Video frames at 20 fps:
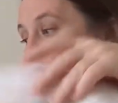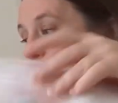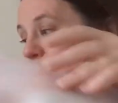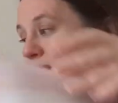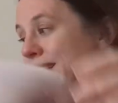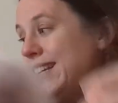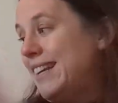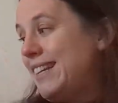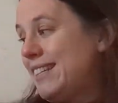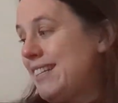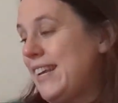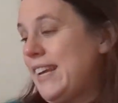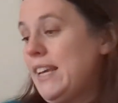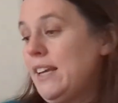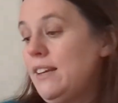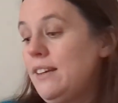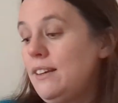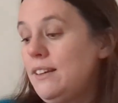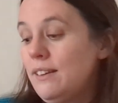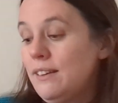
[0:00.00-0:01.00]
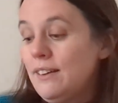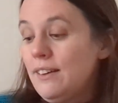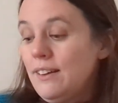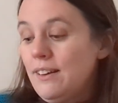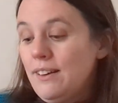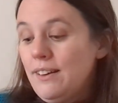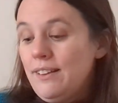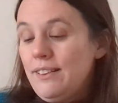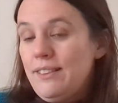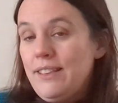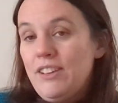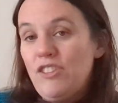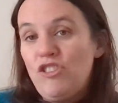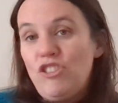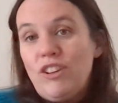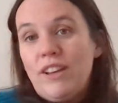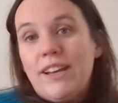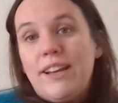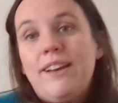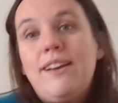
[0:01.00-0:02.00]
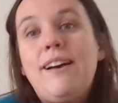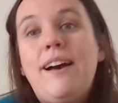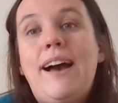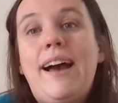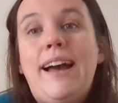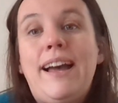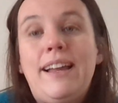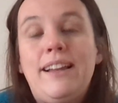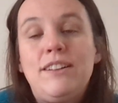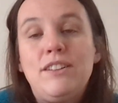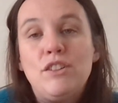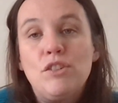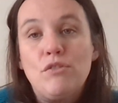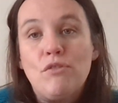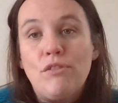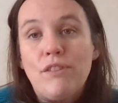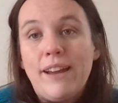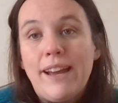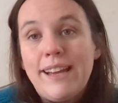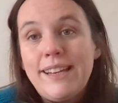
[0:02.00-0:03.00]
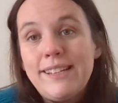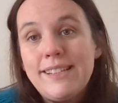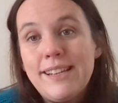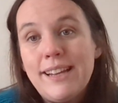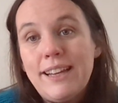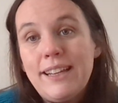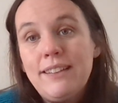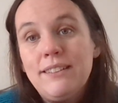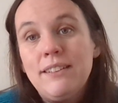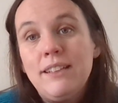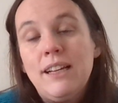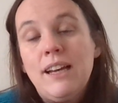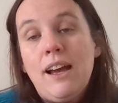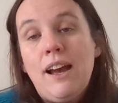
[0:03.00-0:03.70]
knitting this year and creating.